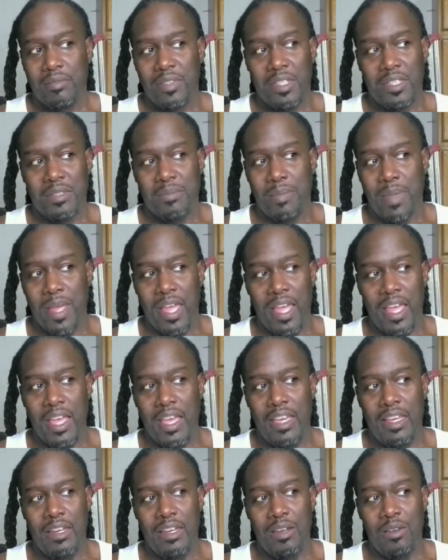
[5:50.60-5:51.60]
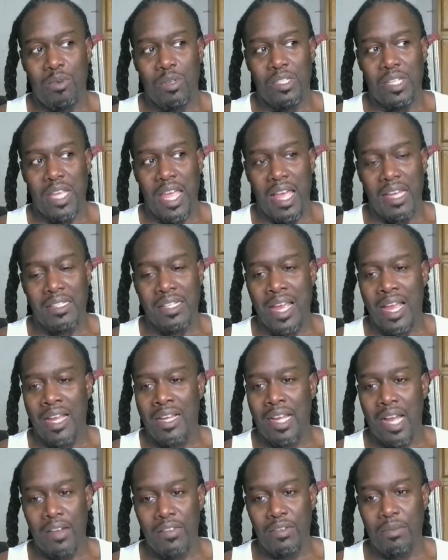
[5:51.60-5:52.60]
This man was
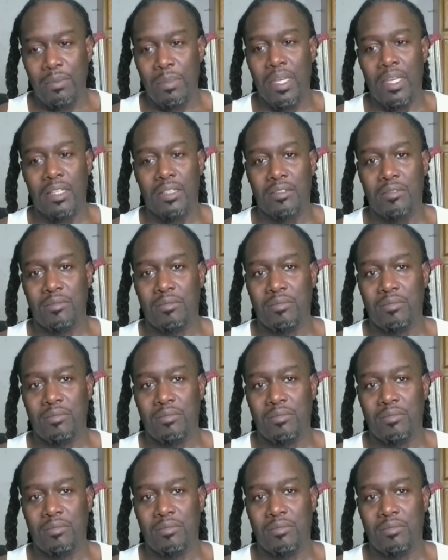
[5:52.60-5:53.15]
anti-government.